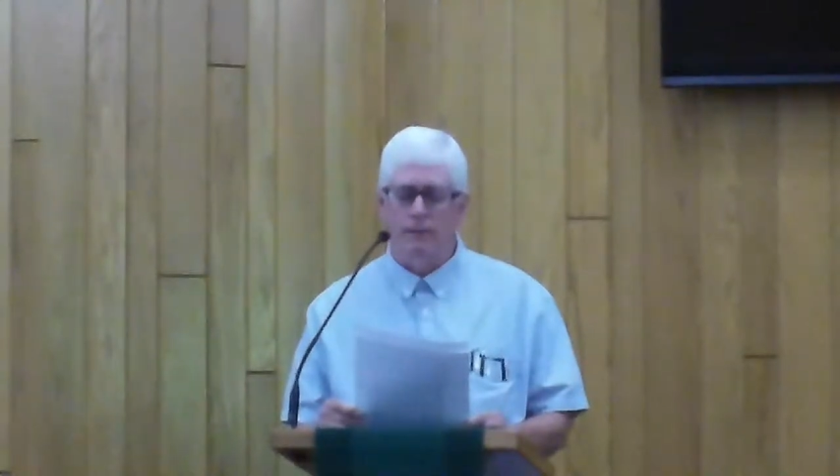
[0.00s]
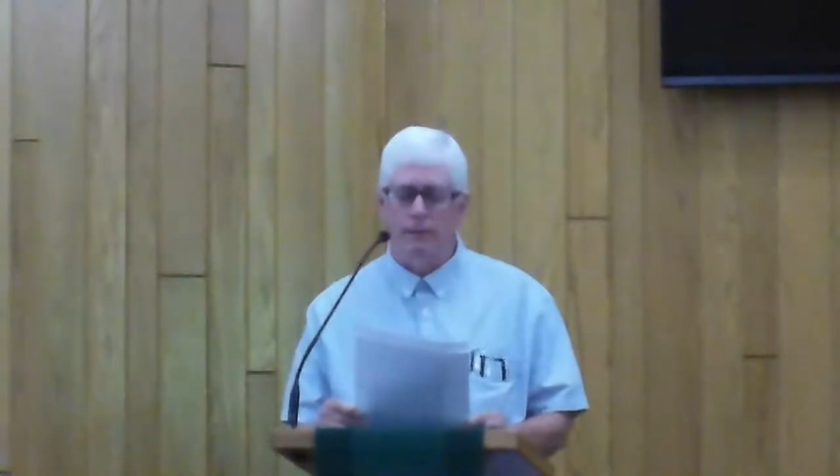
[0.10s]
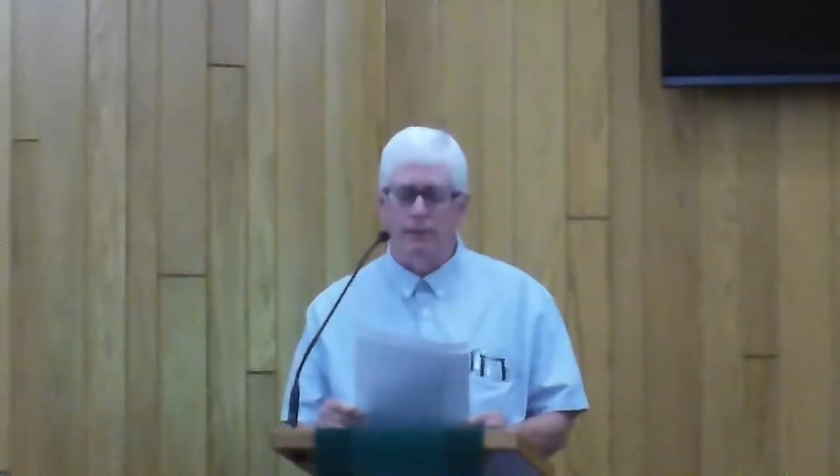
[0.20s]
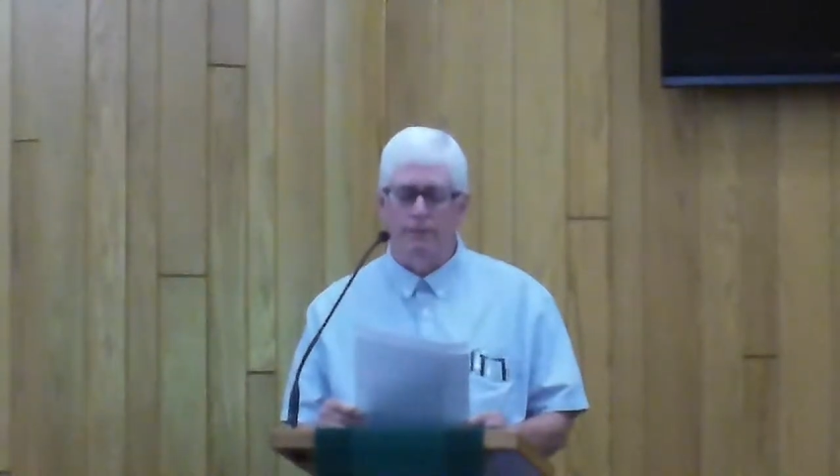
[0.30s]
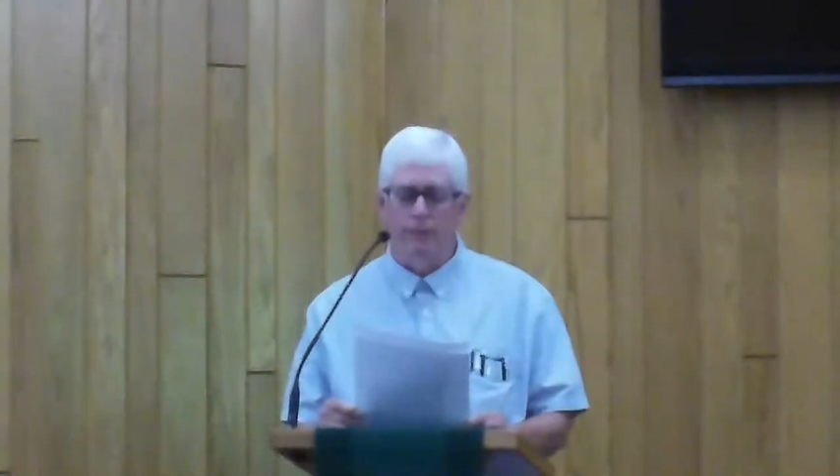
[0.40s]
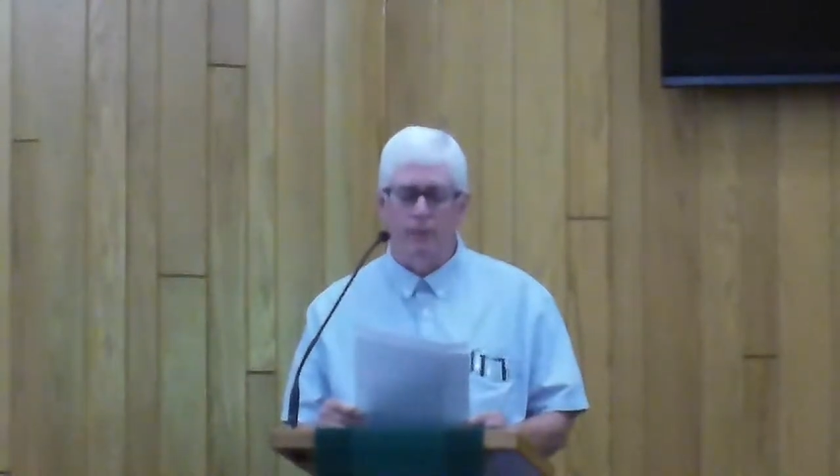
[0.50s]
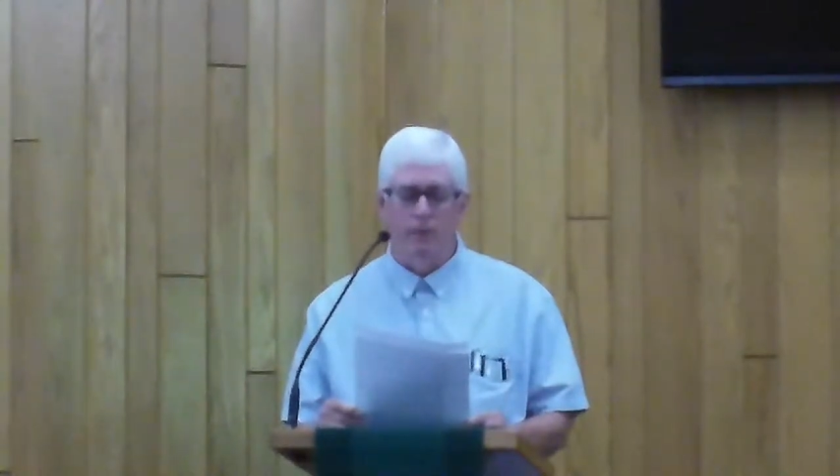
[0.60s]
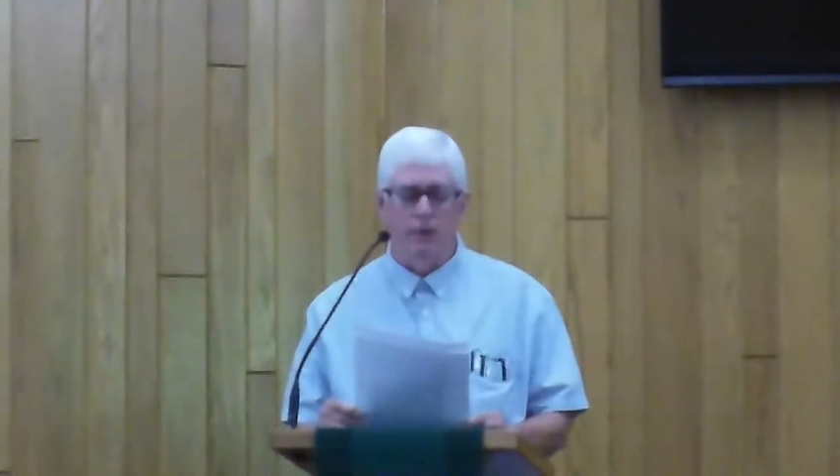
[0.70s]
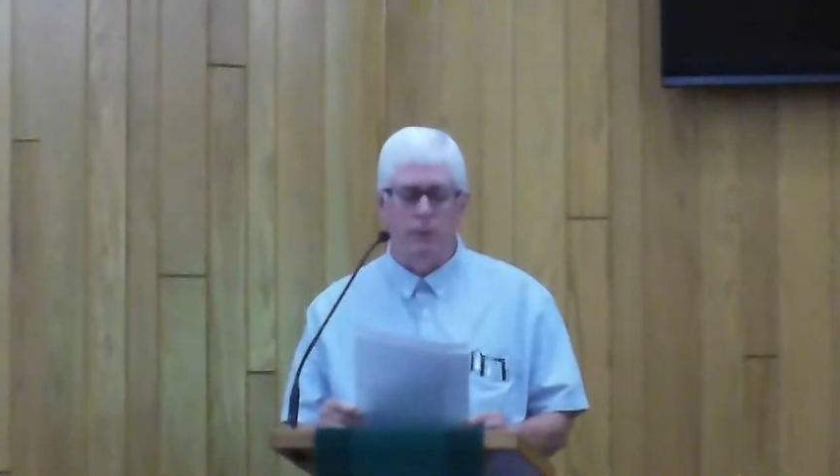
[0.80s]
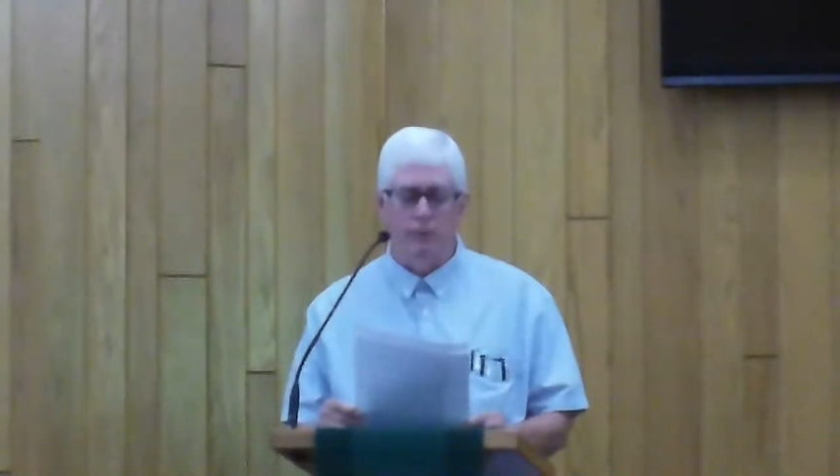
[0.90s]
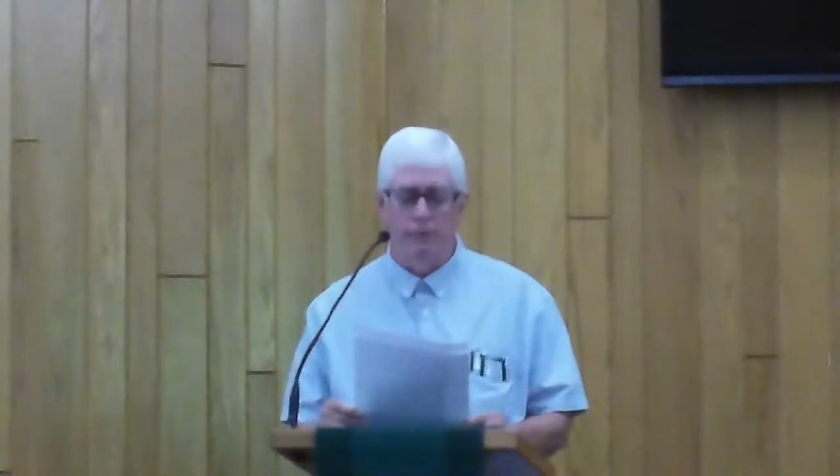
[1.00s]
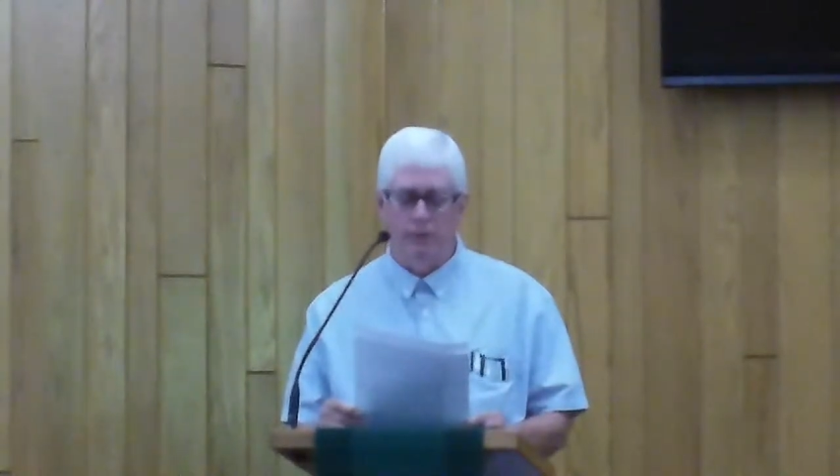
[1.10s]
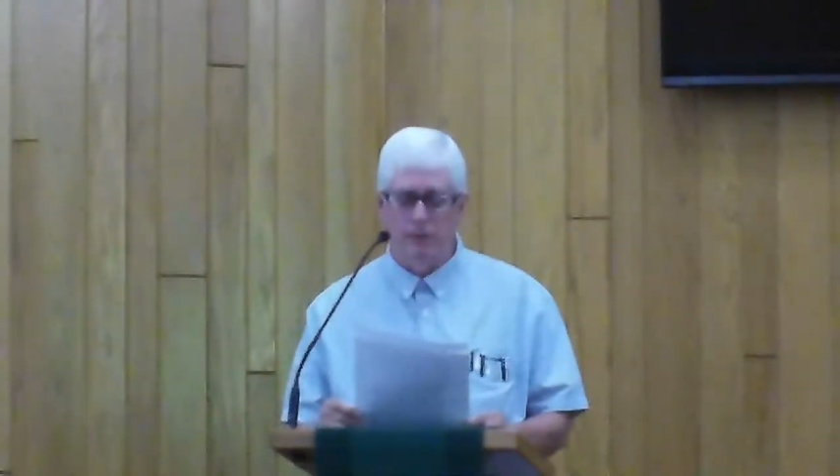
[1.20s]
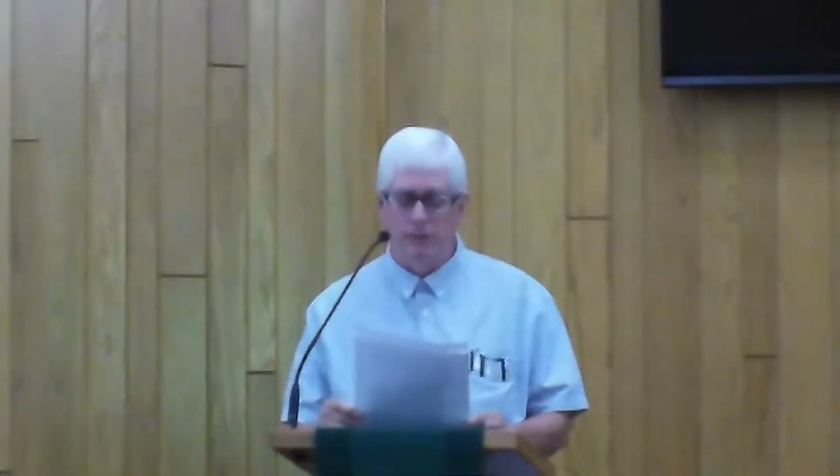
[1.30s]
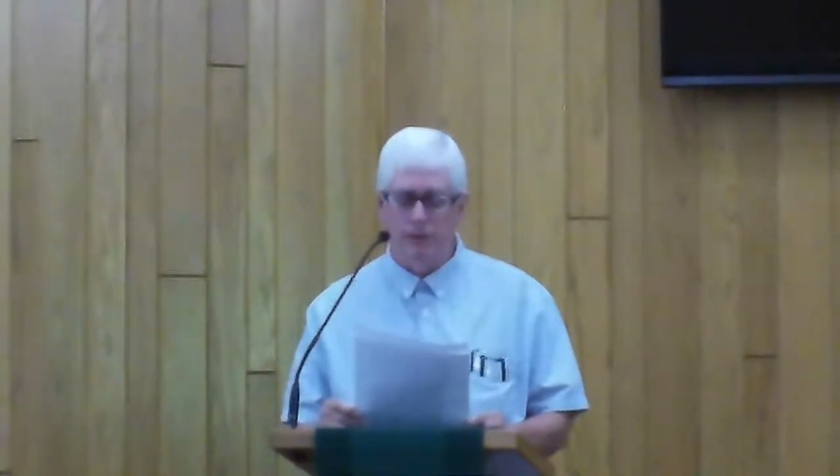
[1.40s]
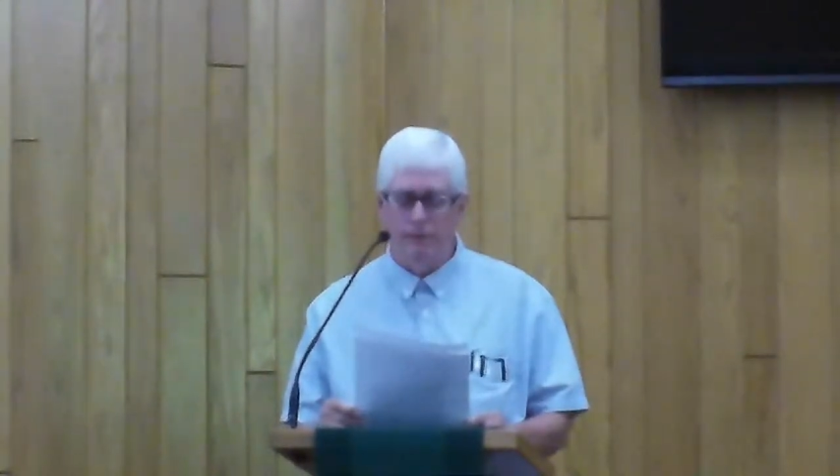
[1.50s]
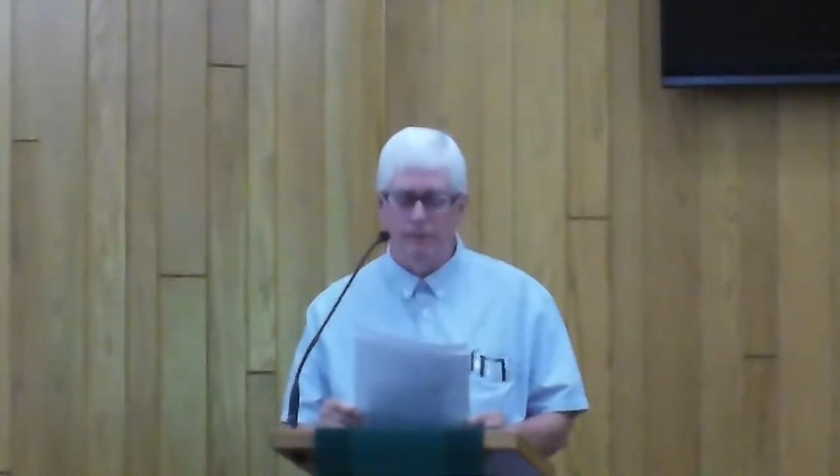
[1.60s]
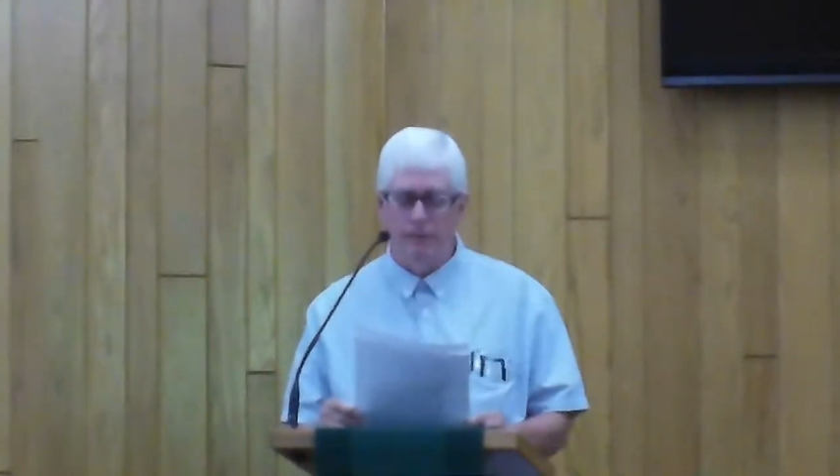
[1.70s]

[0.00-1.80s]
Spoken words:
from the monies we've received.